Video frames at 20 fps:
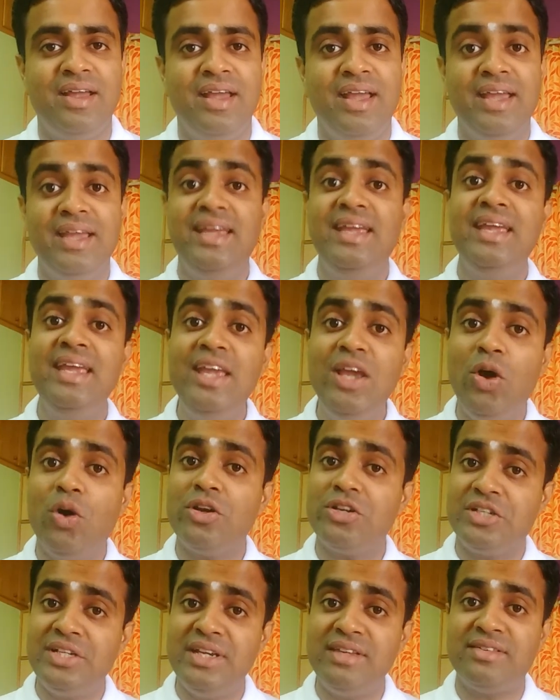he
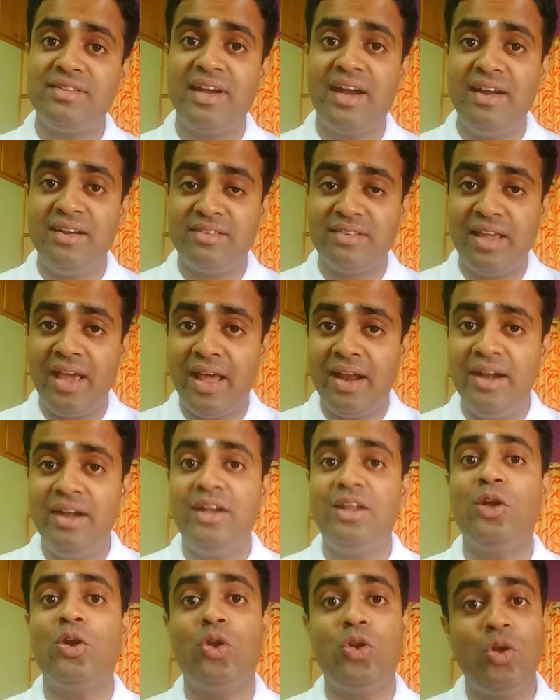or she stands
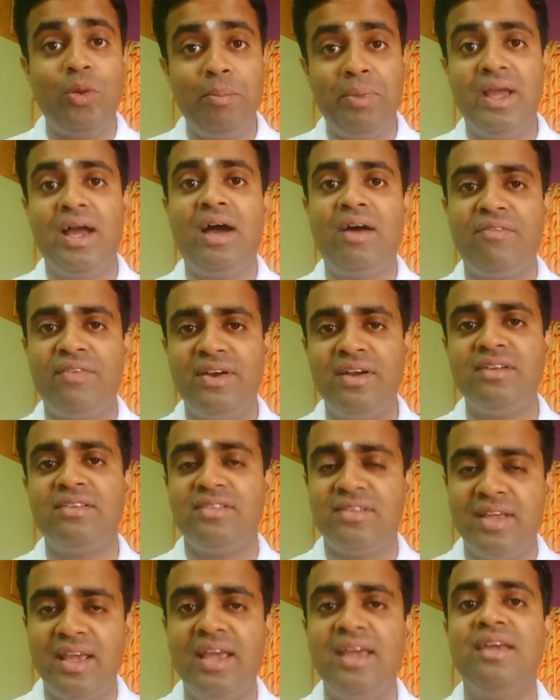guarantor on your behalf and
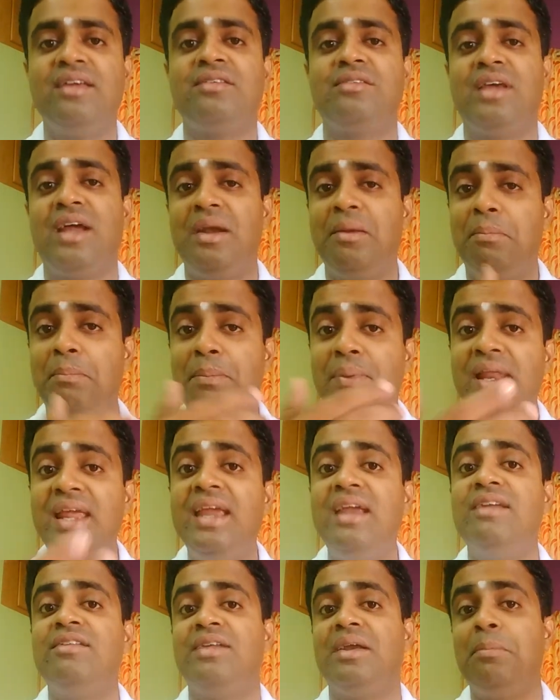says and
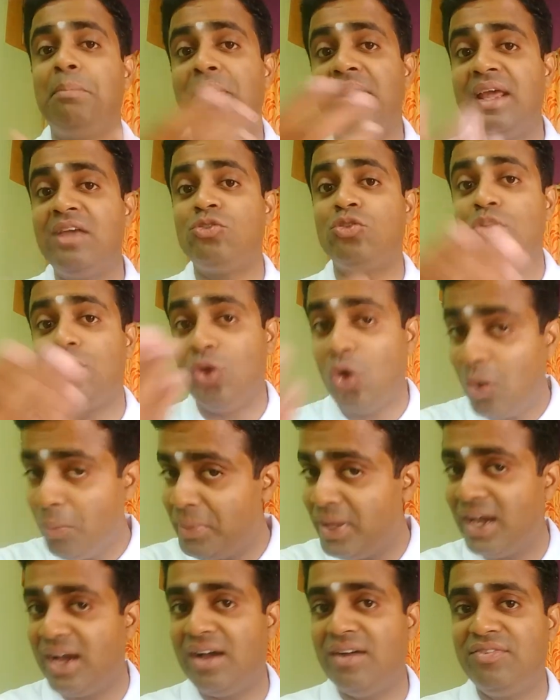pleads and prays on your
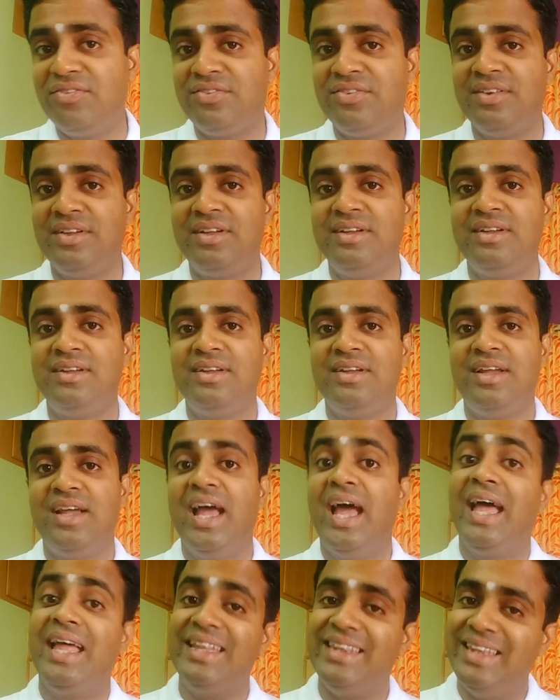behalf,
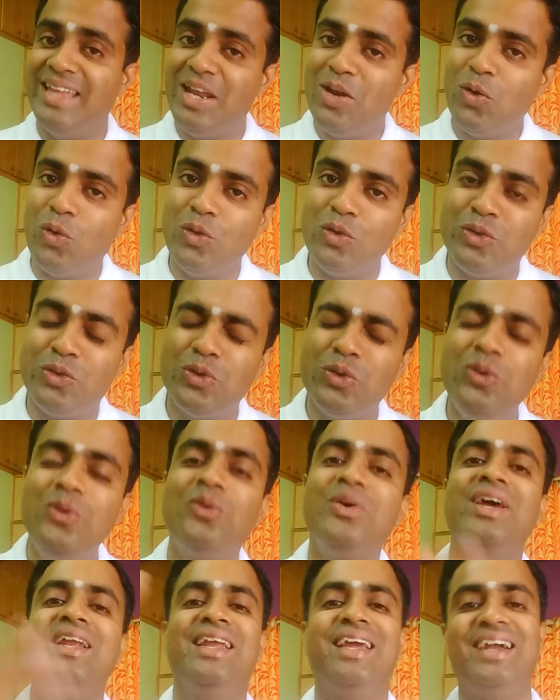then also you
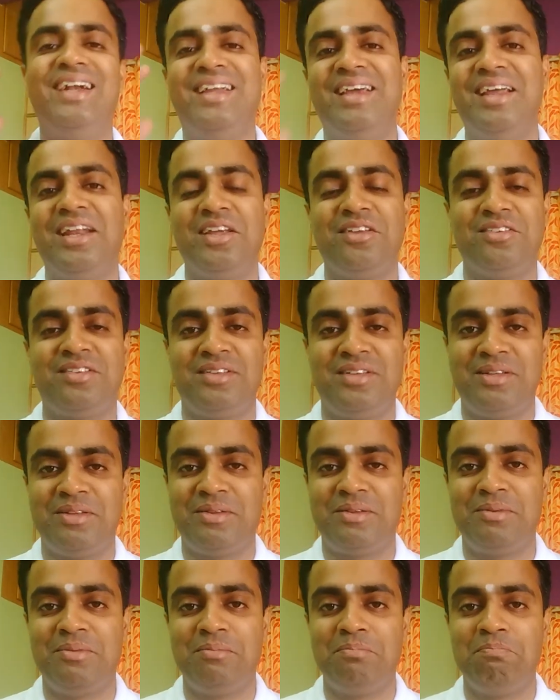can get grace.
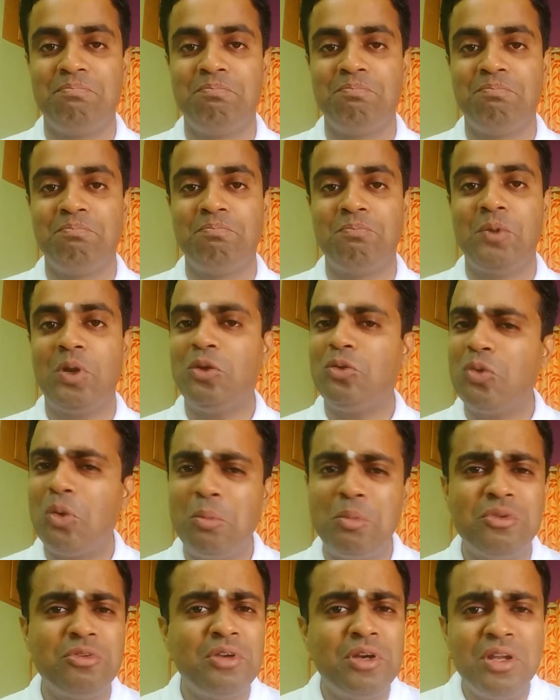And
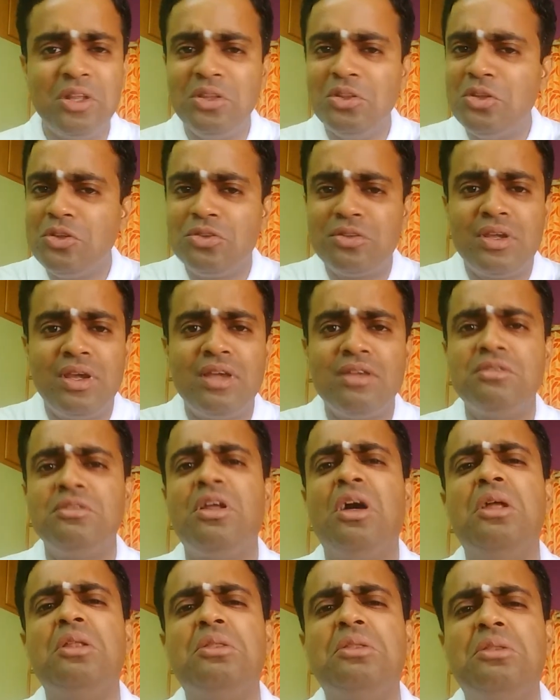Swami said, in this case,
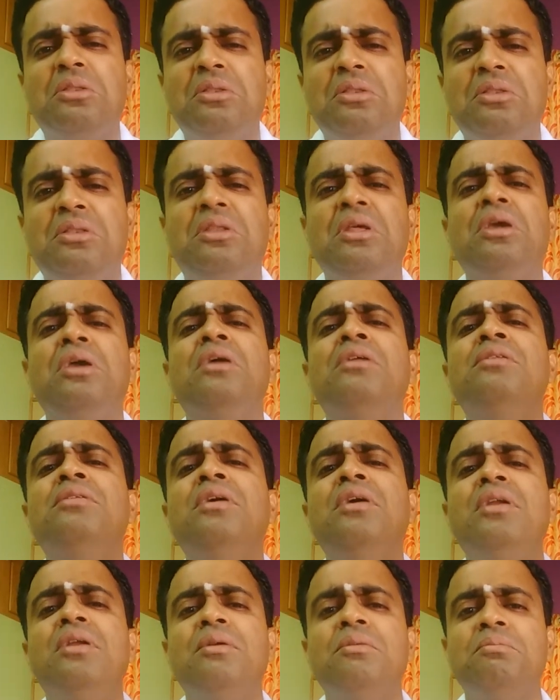not thing is
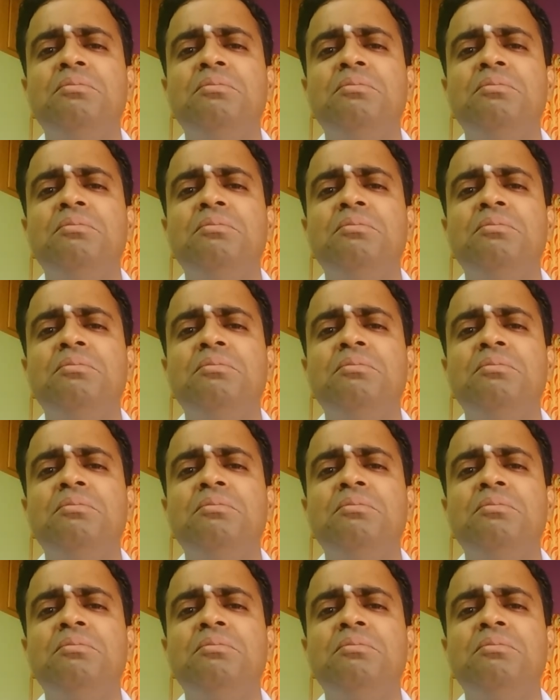there.